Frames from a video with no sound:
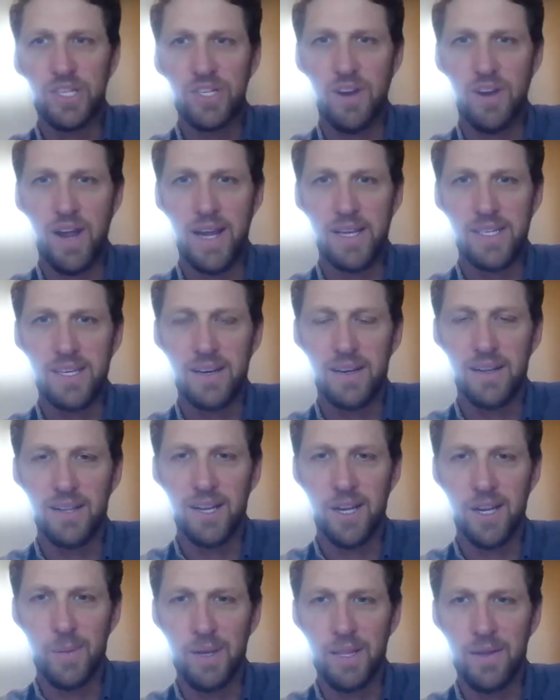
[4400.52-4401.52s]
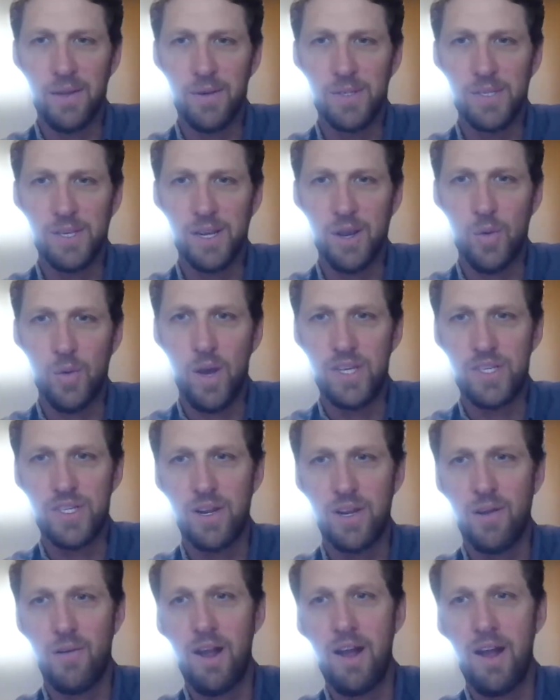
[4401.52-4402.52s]
switch tracks here a little bit. There was a
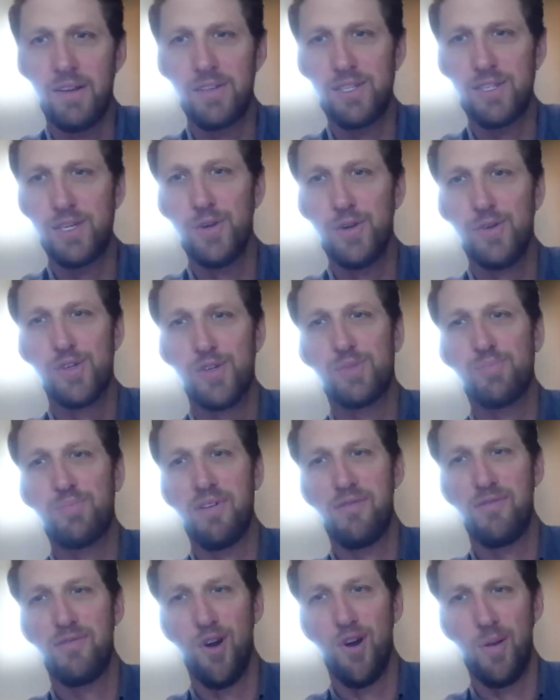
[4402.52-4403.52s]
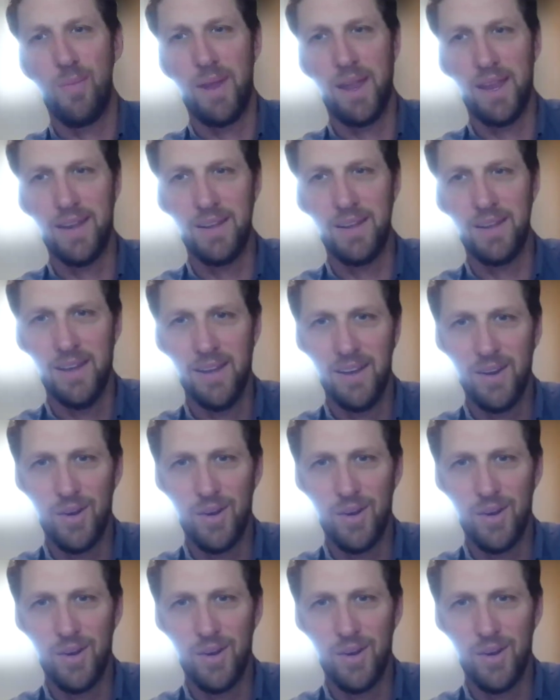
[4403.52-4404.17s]
question around students performing